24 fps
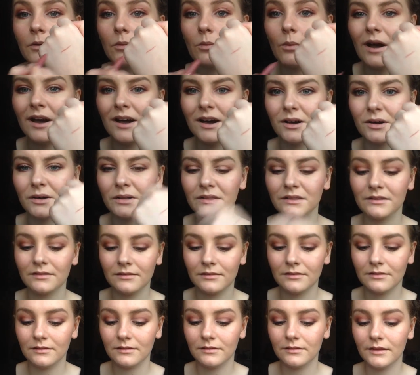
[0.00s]
Wow,
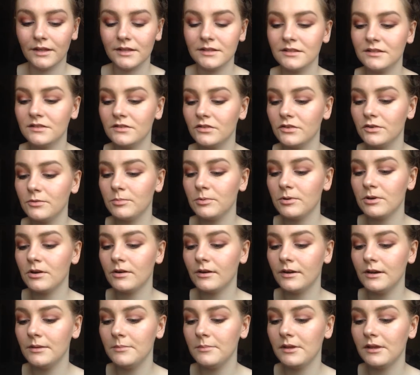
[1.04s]
that's super
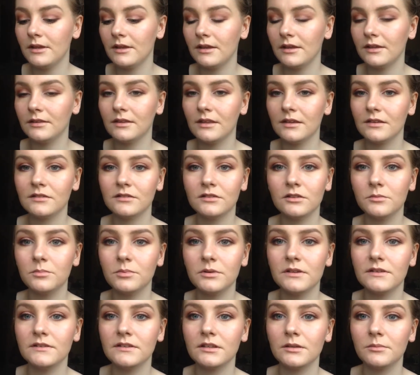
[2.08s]
creamy and like super
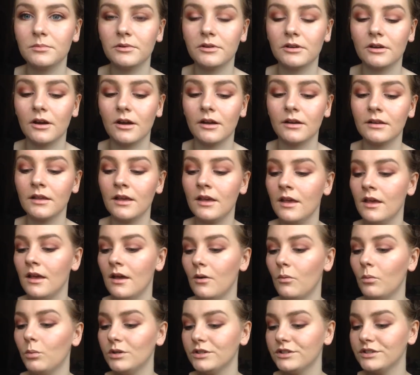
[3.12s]
easy to put on,
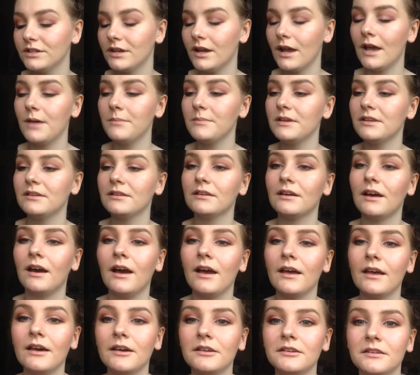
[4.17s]
which, I mean,
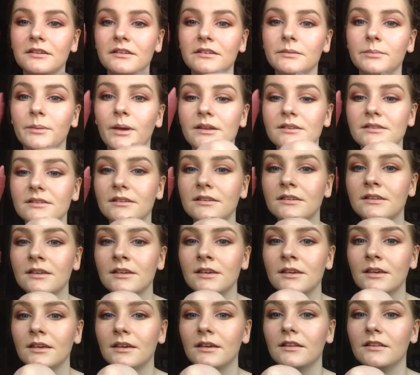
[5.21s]
I kind of expected.
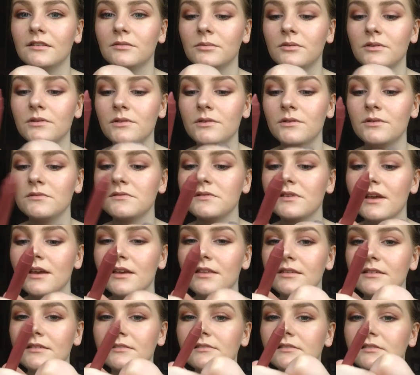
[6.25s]
It's one of those, I
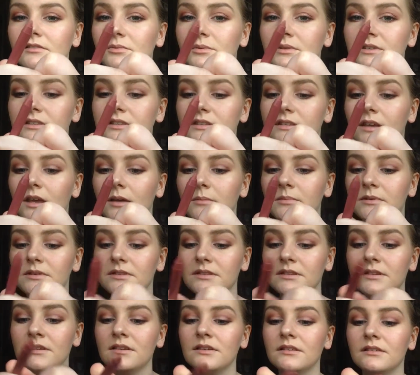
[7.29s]
think it's a twisty up, isn't
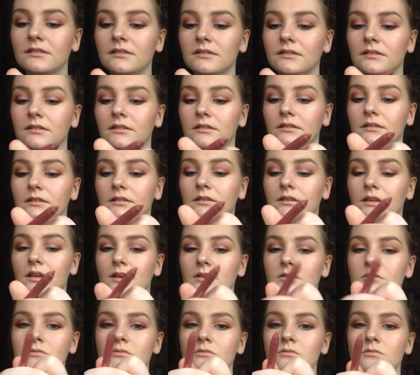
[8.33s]
it?
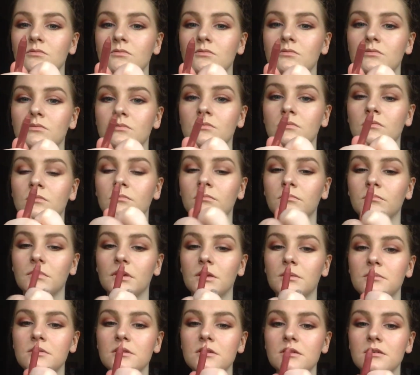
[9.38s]
No?
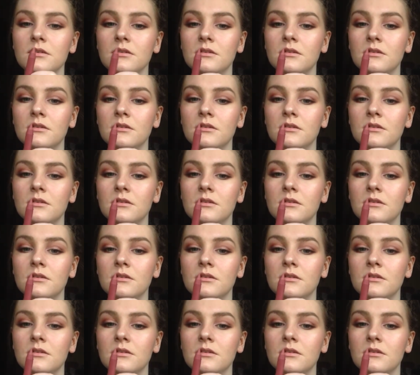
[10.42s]
Maybe?